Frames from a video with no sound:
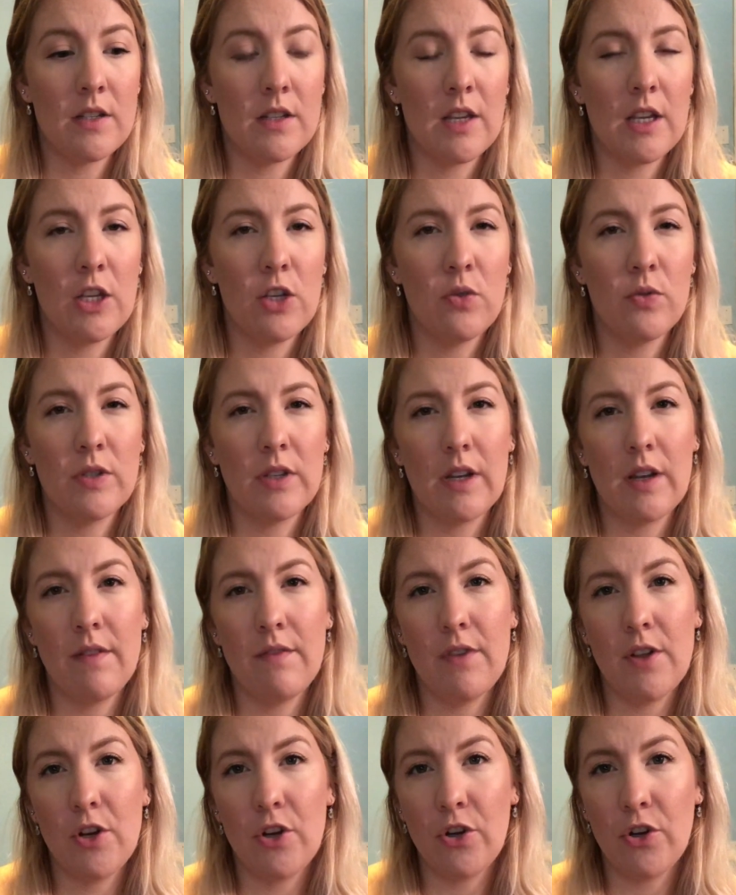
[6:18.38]
they use like a
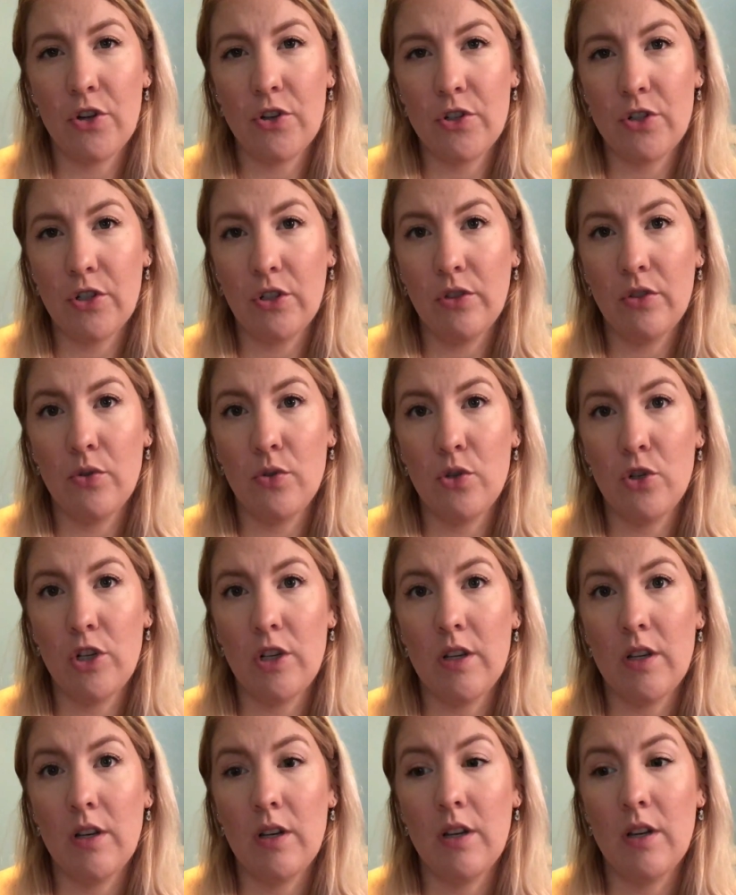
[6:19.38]
vinegar
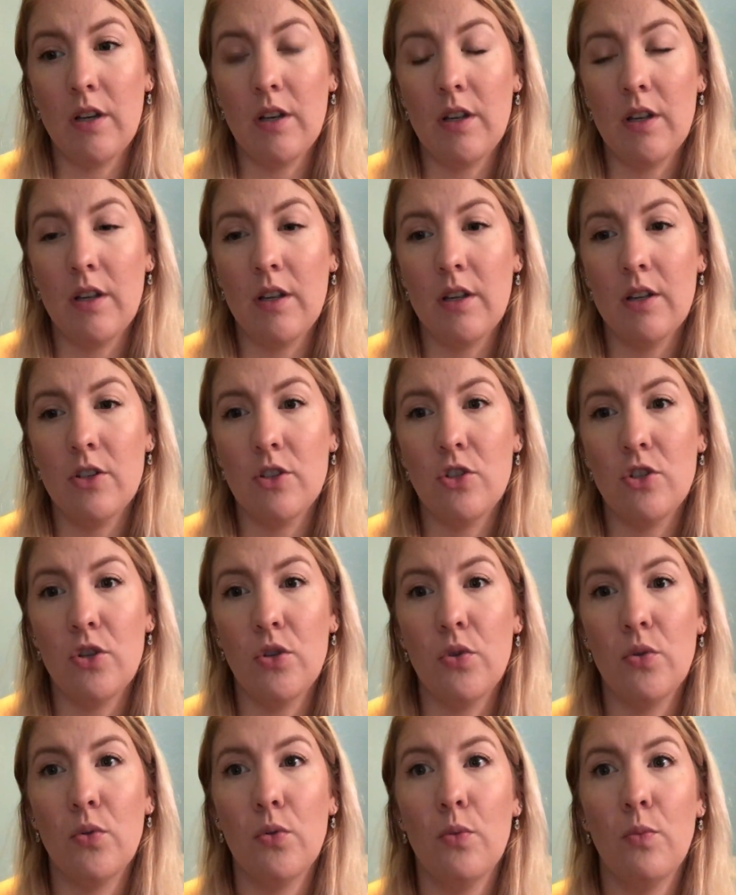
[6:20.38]
solution
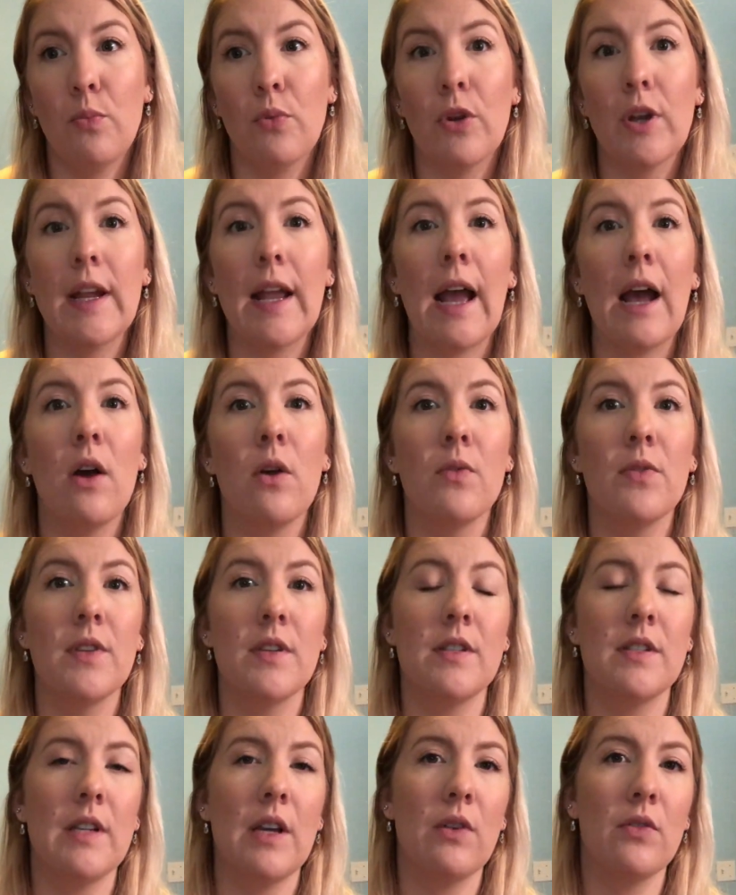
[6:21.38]
to bring out
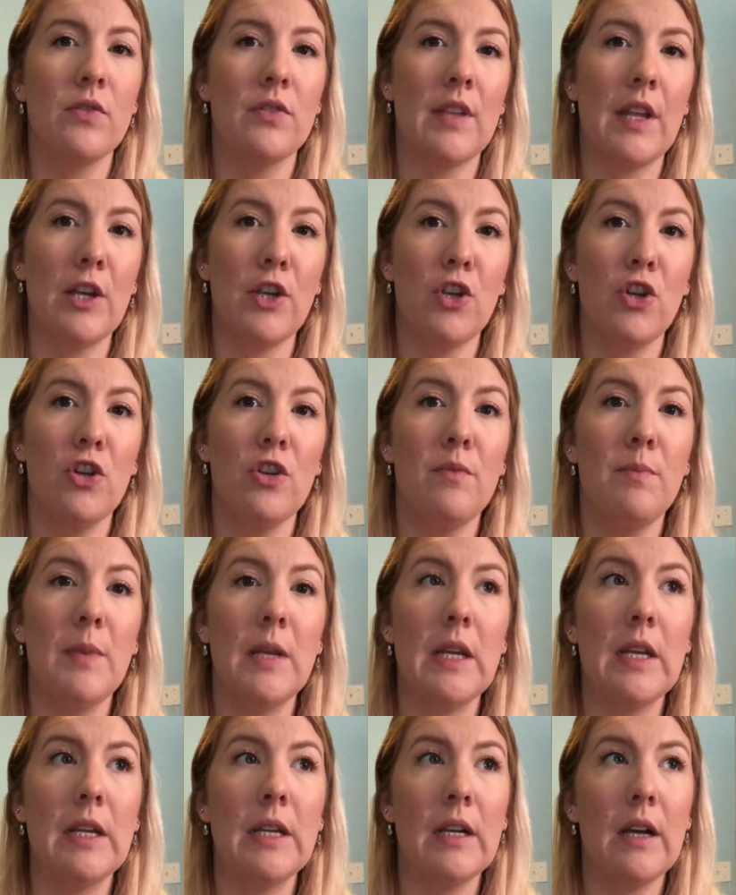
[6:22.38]
the cells that could
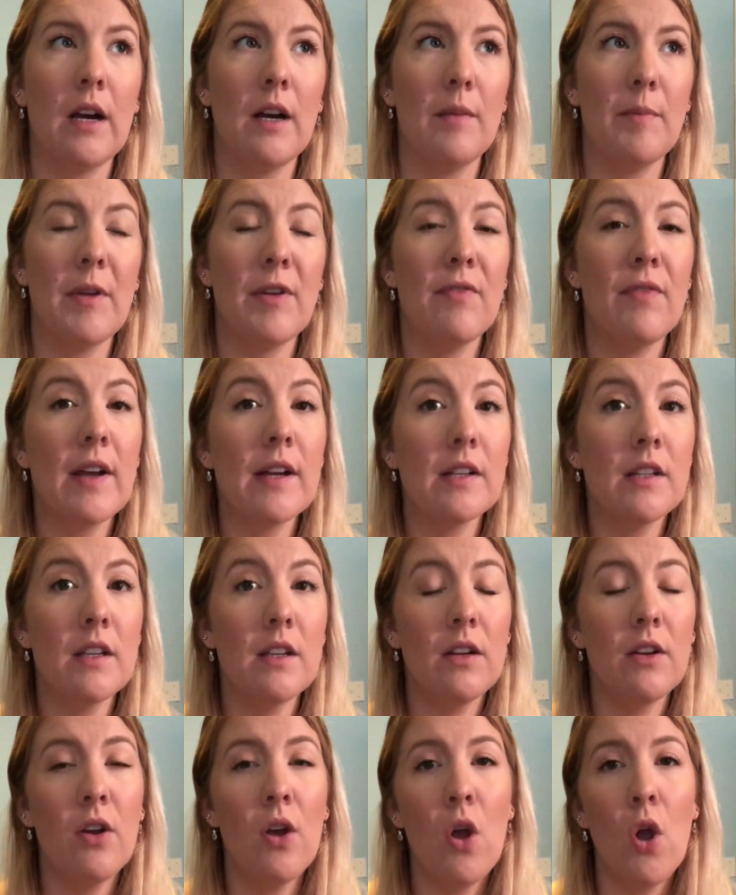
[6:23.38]
be
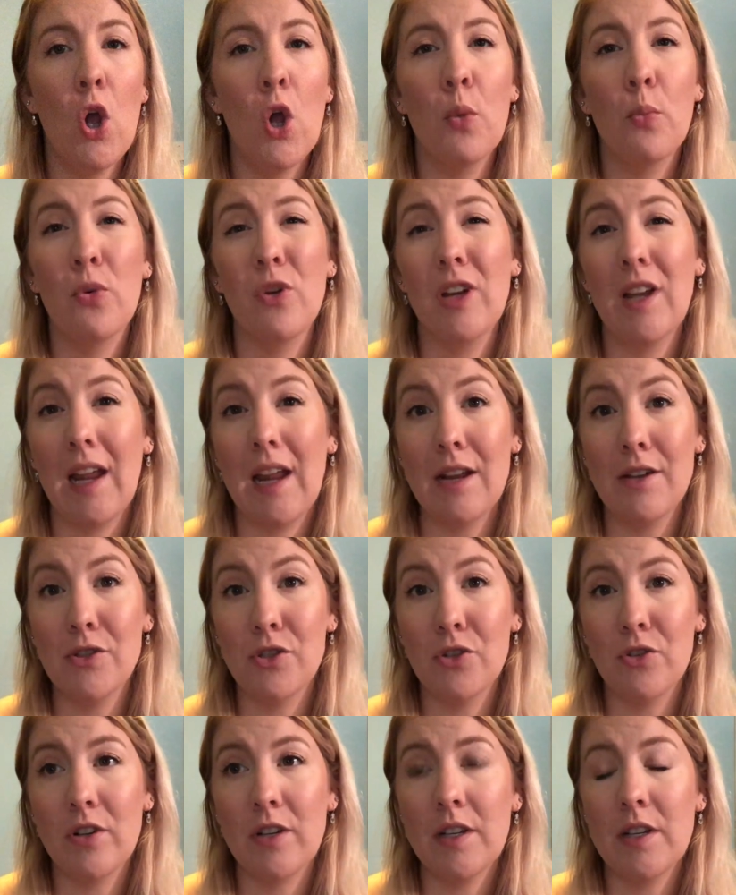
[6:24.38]
infected,
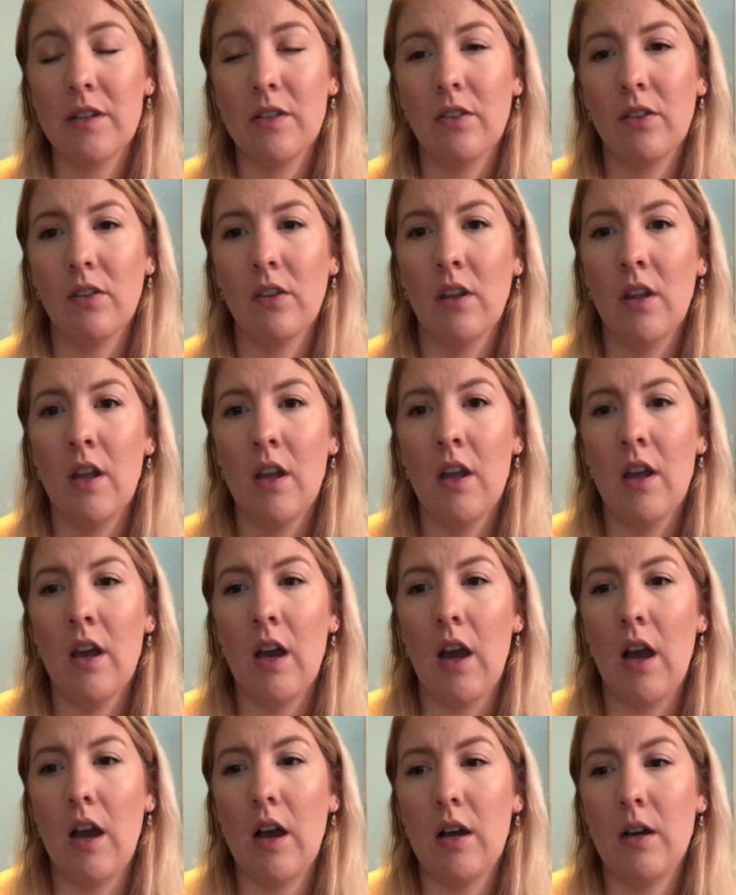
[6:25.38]
precancerous,
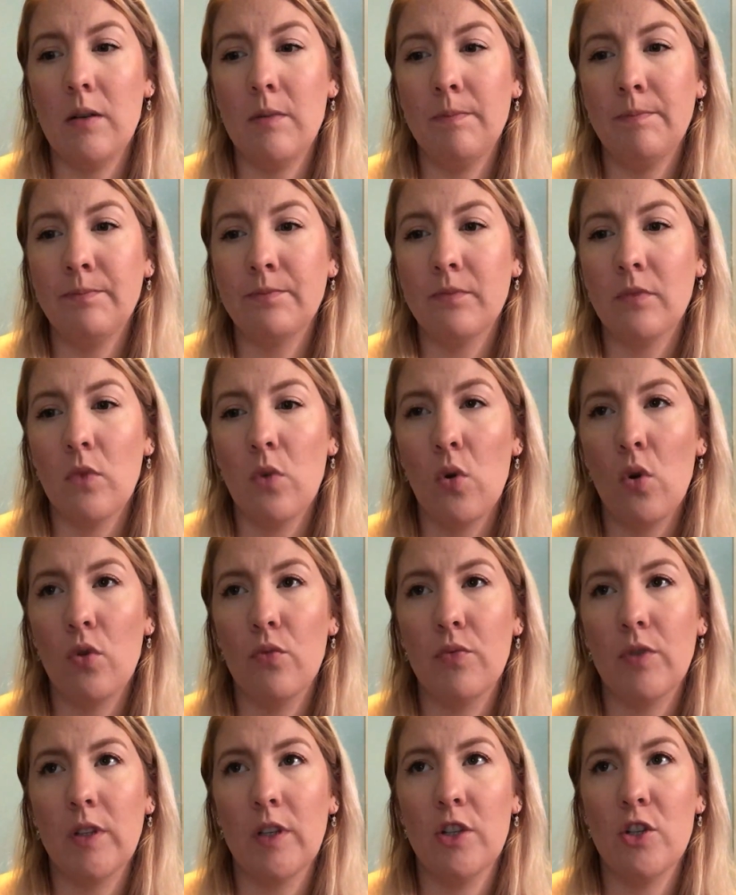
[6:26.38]

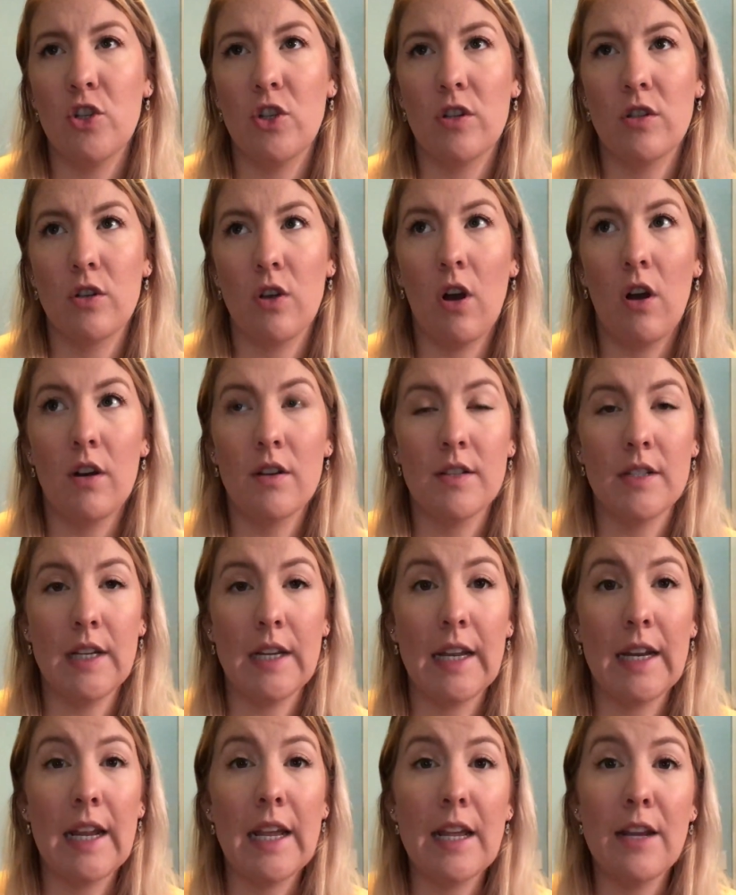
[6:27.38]
or really just
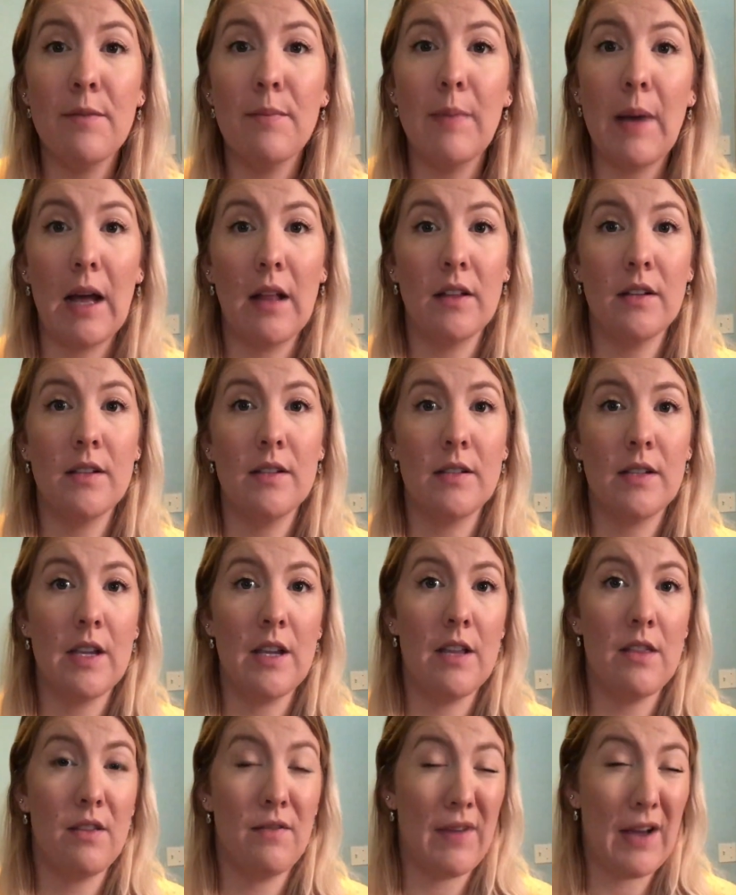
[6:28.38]
causing an imbalance
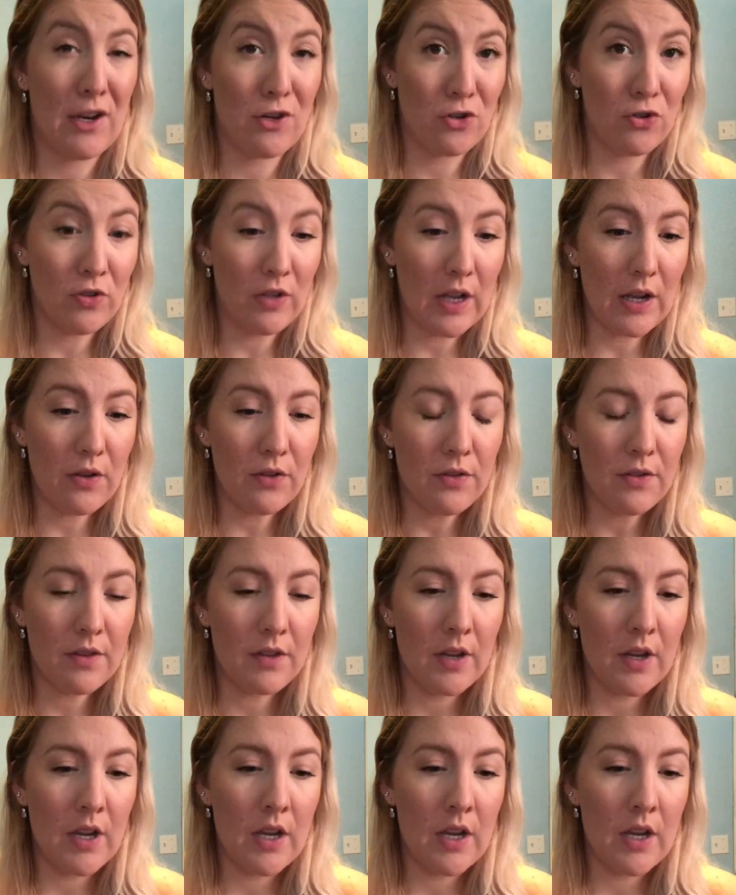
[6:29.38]
in the vaginal health.